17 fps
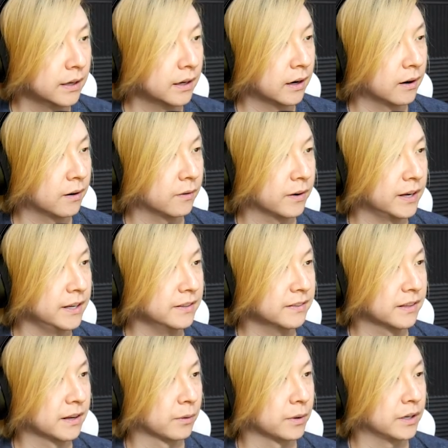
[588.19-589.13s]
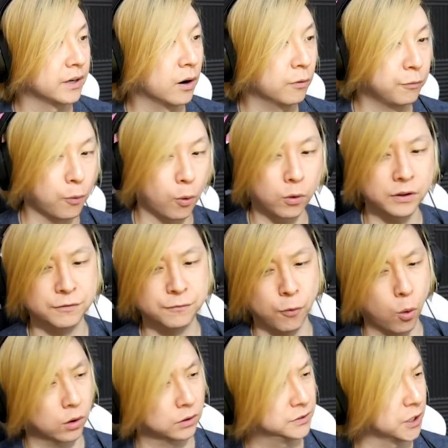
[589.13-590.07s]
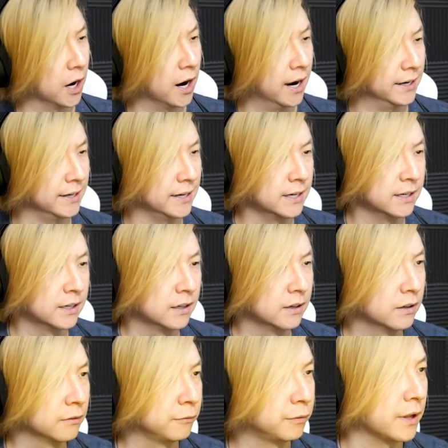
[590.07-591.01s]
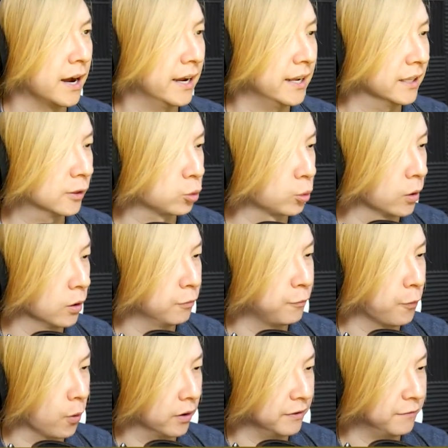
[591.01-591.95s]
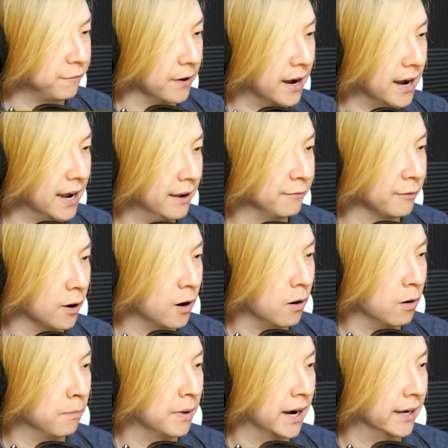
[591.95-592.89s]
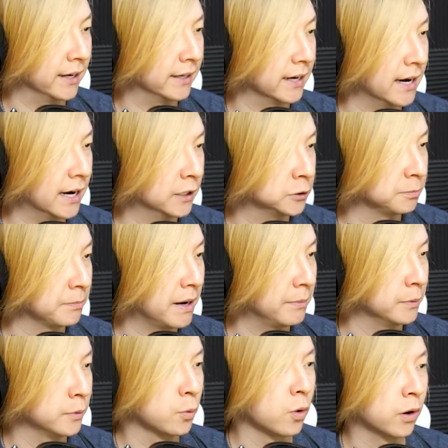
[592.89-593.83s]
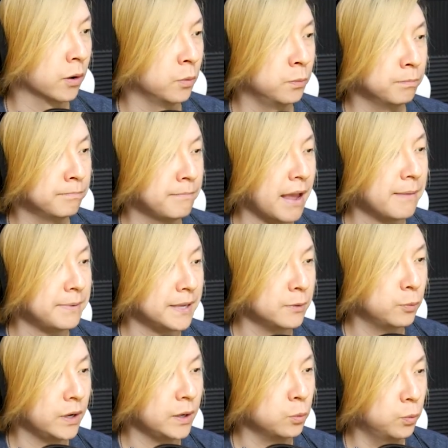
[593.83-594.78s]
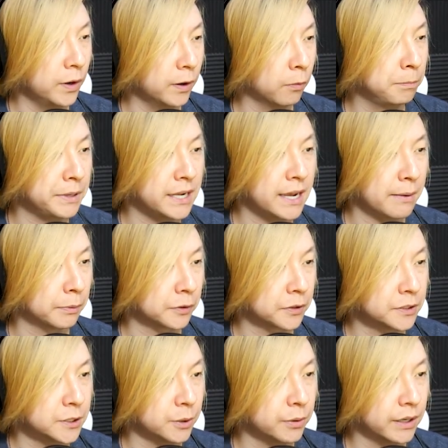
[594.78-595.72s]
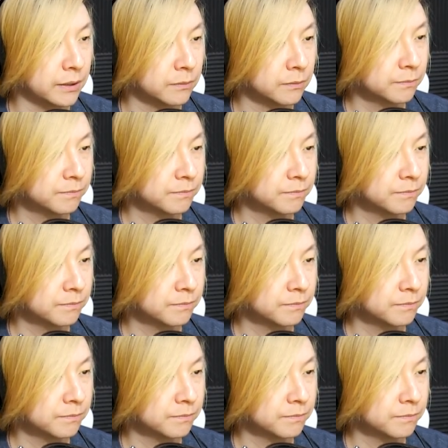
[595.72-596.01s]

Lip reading: All right, there we go. 44 done. Flying through 45. Oh my gosh, maybe we will be able to do it.